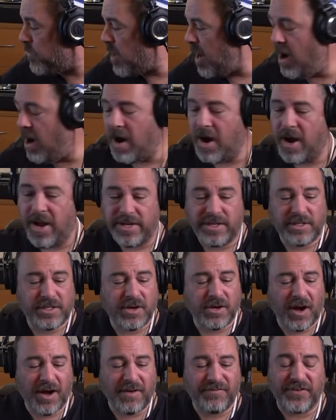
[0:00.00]
All right,
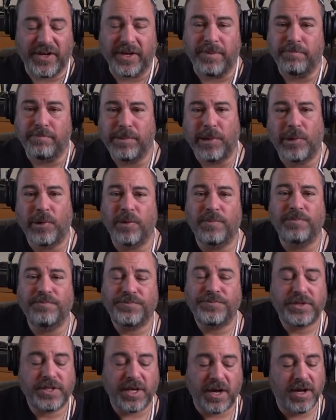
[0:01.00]
coffee, boom,
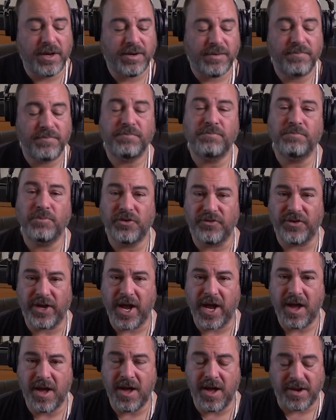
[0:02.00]
done,
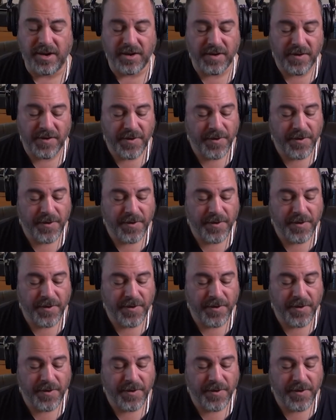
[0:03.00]
moving on.